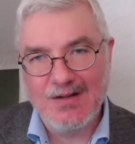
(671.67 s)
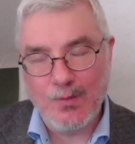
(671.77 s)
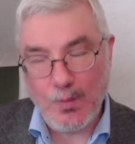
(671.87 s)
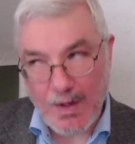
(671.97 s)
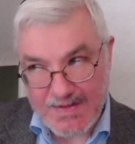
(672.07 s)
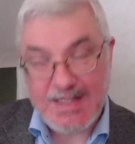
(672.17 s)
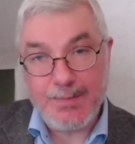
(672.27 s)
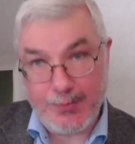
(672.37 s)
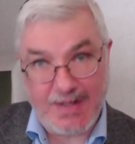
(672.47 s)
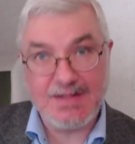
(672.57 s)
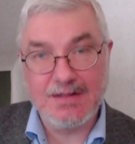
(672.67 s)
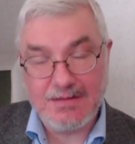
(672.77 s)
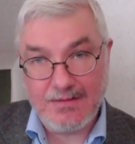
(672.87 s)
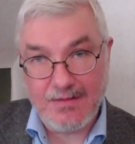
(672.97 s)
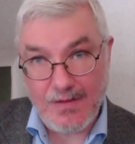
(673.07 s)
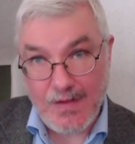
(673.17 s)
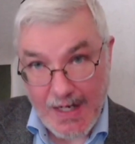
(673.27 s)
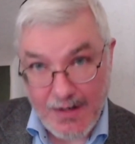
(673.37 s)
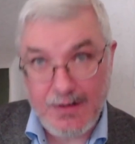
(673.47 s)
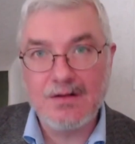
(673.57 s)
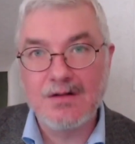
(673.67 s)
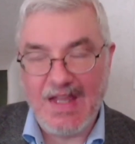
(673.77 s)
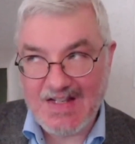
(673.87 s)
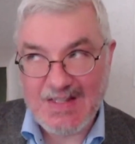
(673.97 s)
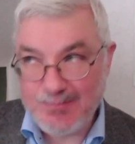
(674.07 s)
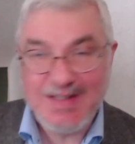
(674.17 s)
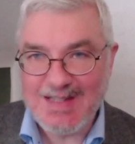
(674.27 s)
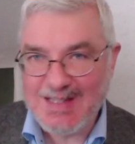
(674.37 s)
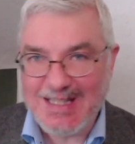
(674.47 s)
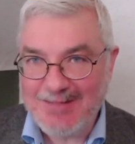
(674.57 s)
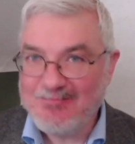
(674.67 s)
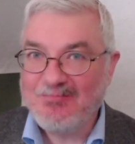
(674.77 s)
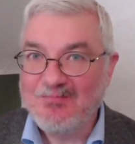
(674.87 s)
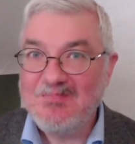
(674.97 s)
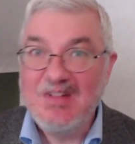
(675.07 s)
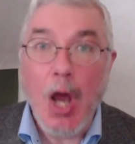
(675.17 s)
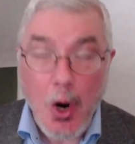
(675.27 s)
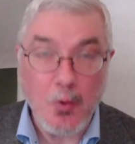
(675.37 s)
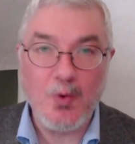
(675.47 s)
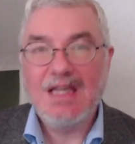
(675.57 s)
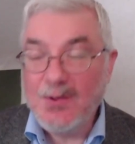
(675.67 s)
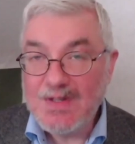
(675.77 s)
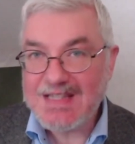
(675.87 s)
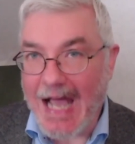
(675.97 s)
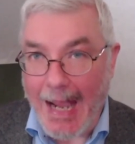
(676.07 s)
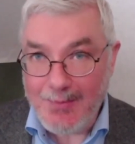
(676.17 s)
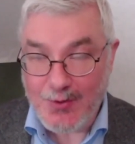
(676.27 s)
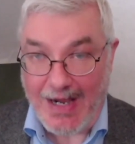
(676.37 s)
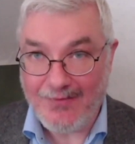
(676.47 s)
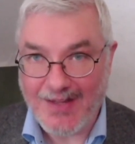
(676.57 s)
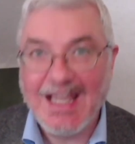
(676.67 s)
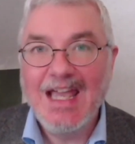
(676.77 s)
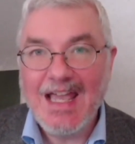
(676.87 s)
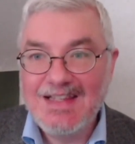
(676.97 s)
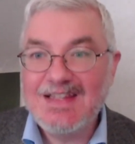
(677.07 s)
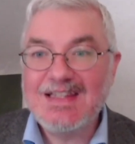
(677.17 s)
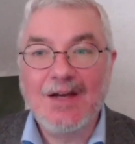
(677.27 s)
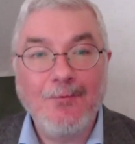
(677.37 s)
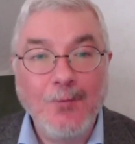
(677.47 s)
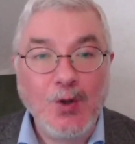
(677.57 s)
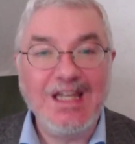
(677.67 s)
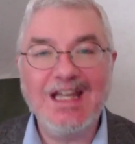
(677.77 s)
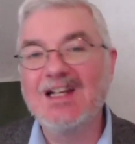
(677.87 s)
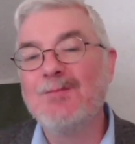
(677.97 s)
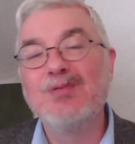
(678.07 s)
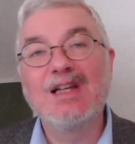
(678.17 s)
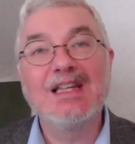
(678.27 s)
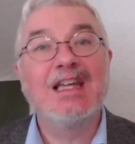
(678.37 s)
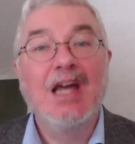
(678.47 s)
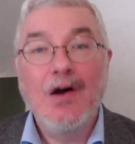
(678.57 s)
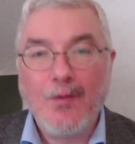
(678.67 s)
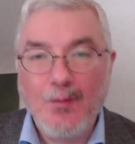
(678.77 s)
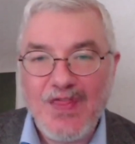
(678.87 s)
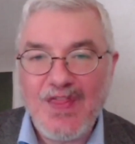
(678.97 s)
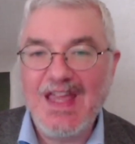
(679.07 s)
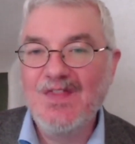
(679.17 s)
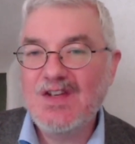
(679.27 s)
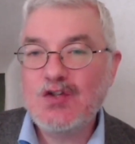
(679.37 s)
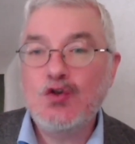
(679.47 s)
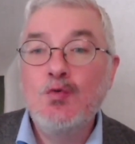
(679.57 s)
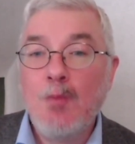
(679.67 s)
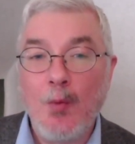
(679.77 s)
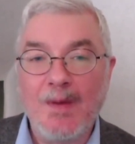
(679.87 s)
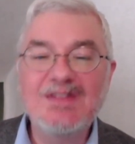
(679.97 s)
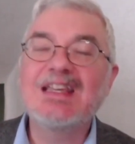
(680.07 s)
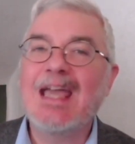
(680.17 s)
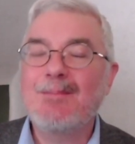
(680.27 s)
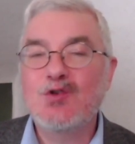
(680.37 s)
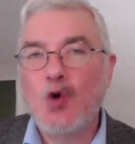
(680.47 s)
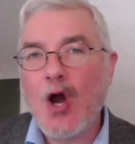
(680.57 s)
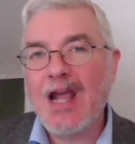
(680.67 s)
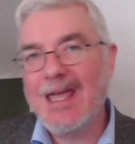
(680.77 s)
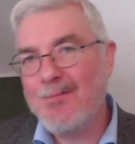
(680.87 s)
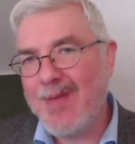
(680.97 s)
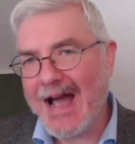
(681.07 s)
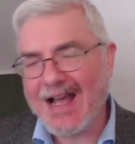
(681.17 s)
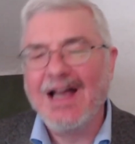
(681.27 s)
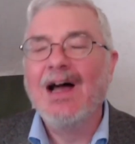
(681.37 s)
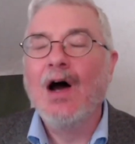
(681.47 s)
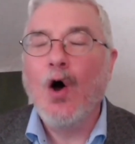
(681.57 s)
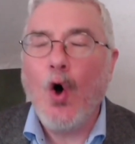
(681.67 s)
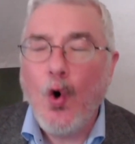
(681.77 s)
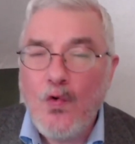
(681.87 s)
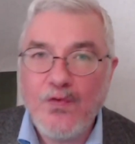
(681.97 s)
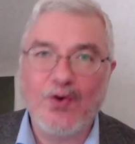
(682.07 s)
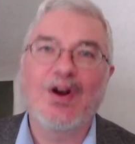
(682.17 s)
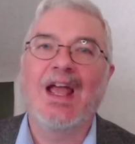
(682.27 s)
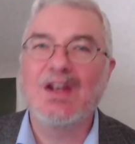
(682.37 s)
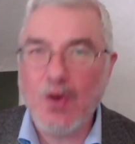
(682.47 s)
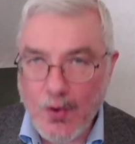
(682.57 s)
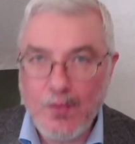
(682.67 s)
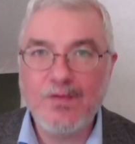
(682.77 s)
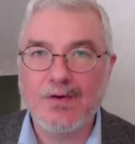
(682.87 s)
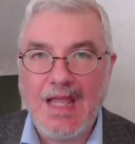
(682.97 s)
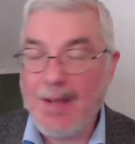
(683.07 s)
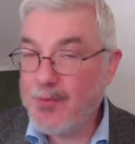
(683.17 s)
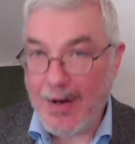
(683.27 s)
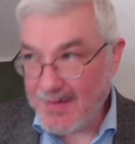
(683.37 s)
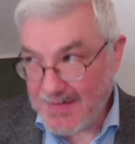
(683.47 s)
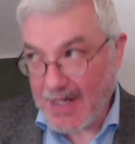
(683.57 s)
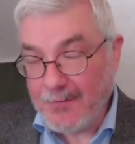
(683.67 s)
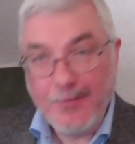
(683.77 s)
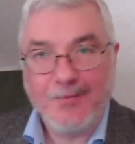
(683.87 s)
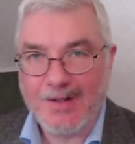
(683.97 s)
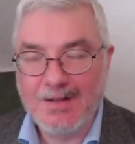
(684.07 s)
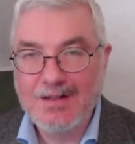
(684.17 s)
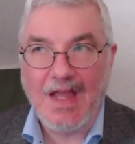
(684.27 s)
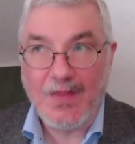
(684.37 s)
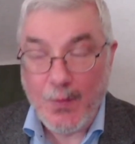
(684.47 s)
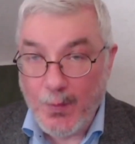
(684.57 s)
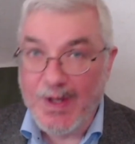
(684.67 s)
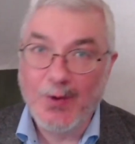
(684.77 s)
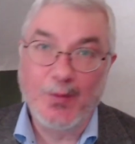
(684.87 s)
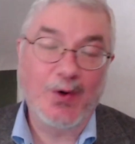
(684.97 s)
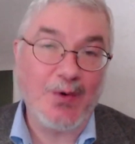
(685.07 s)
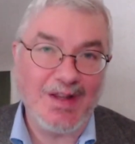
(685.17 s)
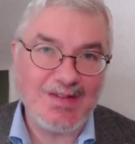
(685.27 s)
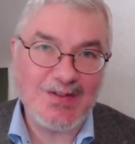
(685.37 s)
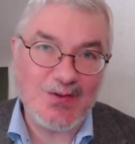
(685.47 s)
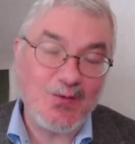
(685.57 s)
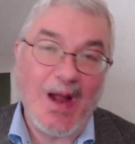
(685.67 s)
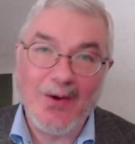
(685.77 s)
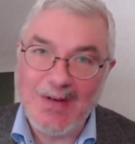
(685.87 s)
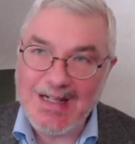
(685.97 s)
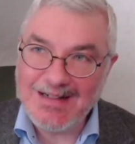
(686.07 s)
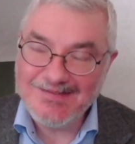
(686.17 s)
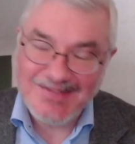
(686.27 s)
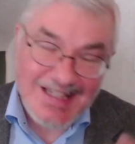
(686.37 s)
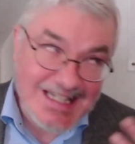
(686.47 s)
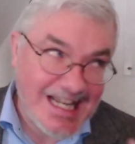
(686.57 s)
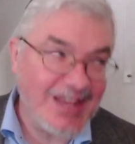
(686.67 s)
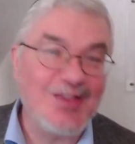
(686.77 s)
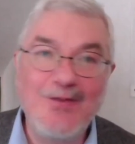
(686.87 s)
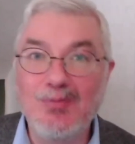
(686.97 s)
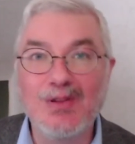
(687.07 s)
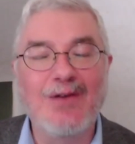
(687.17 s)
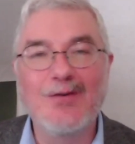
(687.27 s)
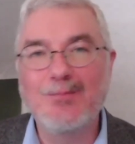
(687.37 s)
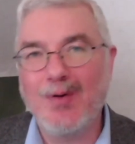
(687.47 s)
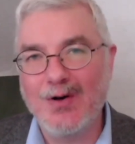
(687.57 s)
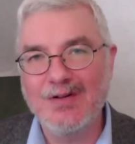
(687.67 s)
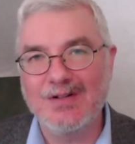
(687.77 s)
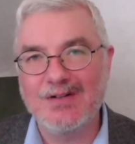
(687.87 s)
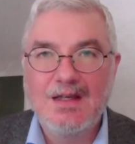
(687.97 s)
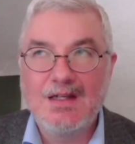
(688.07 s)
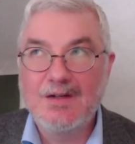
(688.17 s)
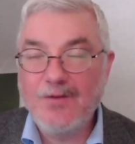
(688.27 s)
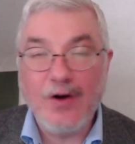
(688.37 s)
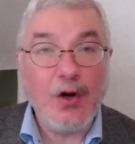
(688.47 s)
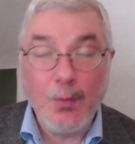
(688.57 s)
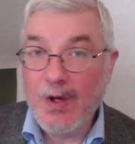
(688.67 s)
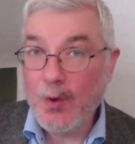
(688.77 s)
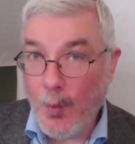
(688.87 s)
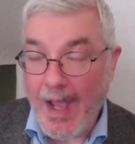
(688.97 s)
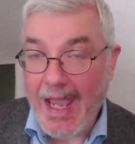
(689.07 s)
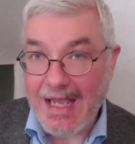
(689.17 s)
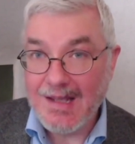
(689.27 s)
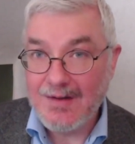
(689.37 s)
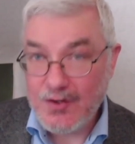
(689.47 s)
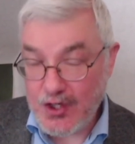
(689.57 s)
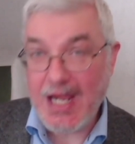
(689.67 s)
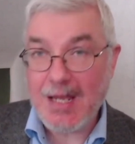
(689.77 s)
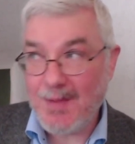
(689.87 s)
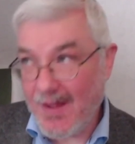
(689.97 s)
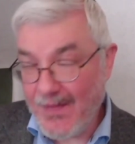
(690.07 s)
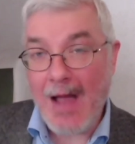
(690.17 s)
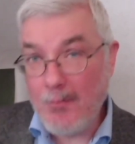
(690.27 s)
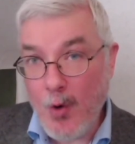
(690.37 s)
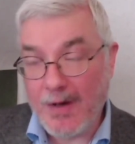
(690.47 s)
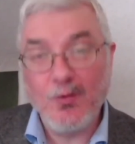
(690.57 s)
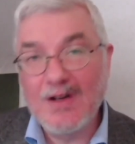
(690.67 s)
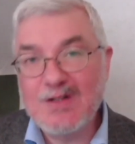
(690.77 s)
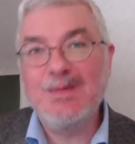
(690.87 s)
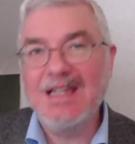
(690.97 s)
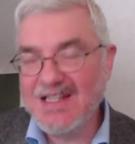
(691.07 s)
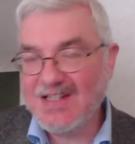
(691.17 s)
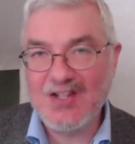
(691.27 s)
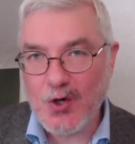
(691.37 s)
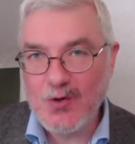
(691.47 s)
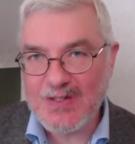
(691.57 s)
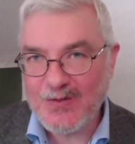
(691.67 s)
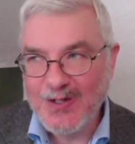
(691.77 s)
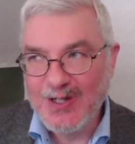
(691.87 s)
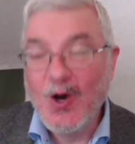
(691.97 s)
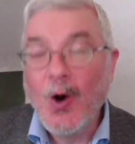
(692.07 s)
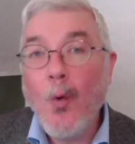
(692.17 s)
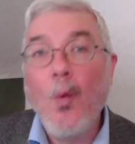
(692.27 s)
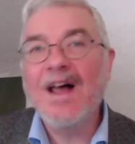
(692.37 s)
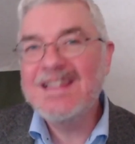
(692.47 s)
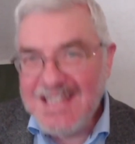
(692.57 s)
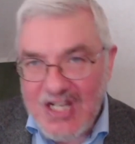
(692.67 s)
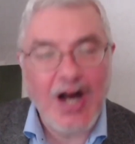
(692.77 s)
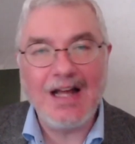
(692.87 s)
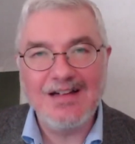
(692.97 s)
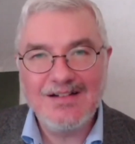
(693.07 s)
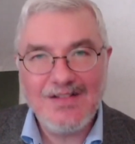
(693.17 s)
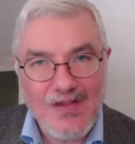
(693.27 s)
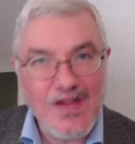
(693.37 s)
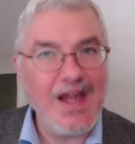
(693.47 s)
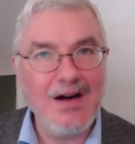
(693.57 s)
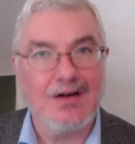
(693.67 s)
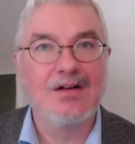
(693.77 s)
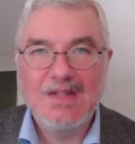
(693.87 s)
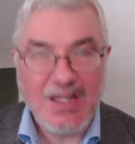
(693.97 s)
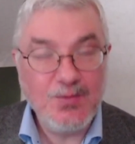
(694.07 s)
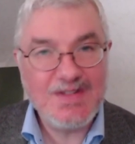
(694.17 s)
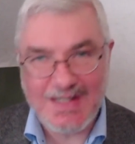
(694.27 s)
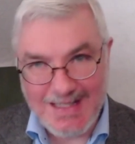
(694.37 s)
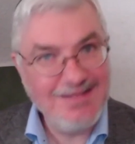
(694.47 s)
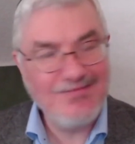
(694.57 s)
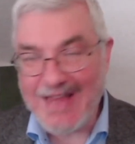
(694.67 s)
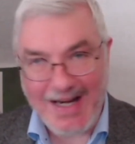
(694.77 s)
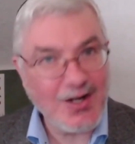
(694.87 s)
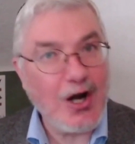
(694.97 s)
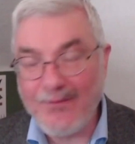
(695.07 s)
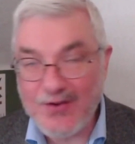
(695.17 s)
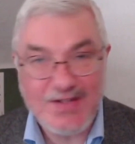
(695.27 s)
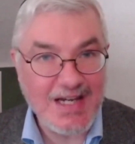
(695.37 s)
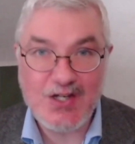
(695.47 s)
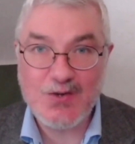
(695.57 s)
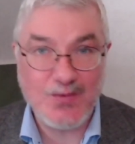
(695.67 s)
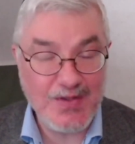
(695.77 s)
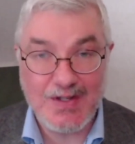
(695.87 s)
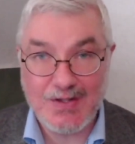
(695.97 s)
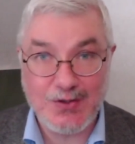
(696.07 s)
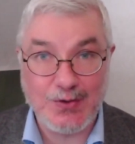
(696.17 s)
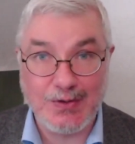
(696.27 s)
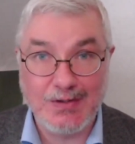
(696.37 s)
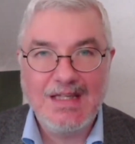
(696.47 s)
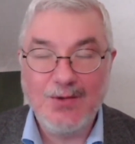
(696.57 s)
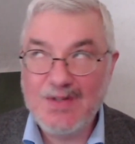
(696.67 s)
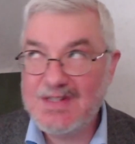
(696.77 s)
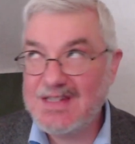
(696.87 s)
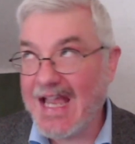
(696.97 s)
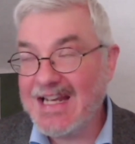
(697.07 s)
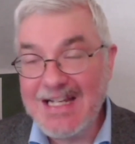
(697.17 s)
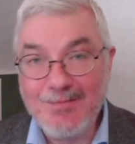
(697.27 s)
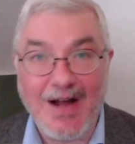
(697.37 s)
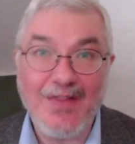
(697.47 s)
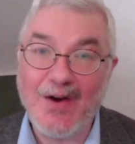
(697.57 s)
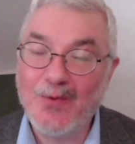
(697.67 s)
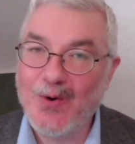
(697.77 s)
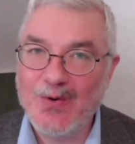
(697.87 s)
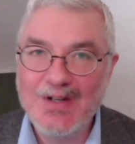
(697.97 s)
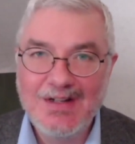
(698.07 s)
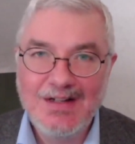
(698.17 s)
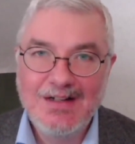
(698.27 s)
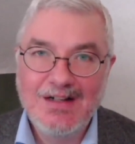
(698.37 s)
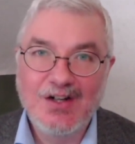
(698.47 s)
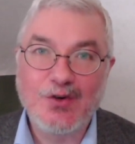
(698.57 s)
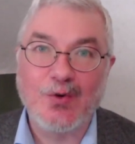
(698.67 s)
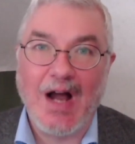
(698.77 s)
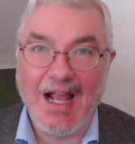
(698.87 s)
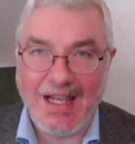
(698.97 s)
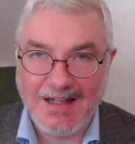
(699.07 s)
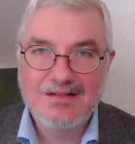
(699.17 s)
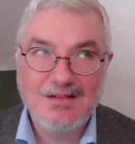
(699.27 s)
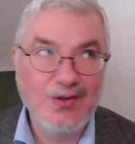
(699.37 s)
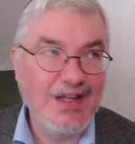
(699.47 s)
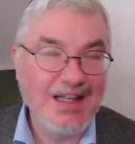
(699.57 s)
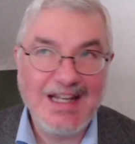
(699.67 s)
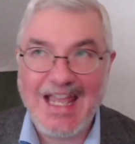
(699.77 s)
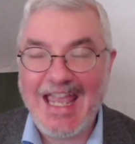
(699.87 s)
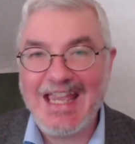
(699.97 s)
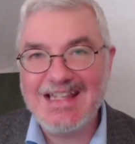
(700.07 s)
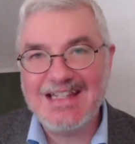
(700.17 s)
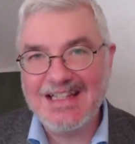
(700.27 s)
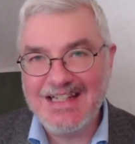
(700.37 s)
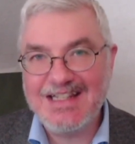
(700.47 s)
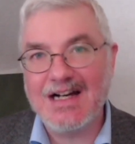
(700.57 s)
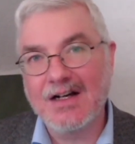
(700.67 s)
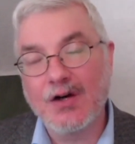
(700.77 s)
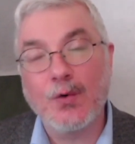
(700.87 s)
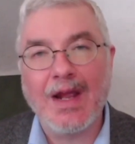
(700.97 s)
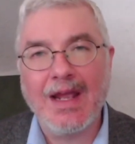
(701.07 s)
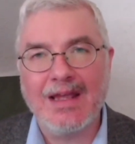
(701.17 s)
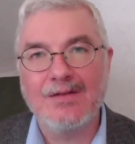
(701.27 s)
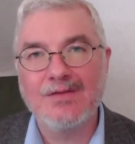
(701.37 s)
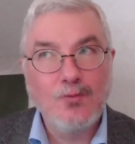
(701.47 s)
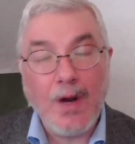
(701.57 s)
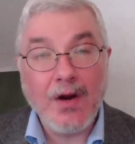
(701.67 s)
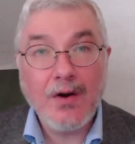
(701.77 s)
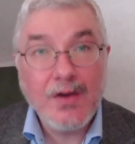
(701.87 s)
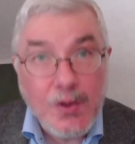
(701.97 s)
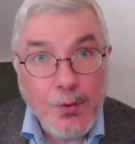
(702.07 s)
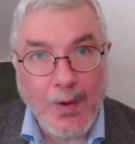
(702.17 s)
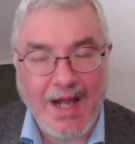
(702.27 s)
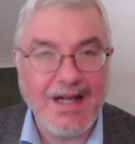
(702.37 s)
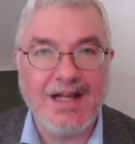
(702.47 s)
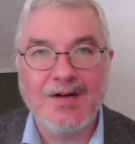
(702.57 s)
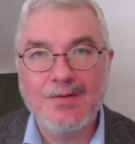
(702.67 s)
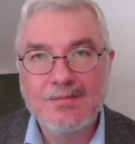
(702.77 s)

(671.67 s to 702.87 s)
Was he present there? Explicitly, no. He was time traveling, existing fully and completely from within the two moments that kept drawing him back over and over. A promise unfulfilled and the real regrets surrounding the death of a beloved partner. In a very real way, Jacob, in that moment, while speaking to Joseph, was not there. He was in that conversation with the Eternal. He was standing by that road, crying, looking at a hastily dug grave. Where are you right now?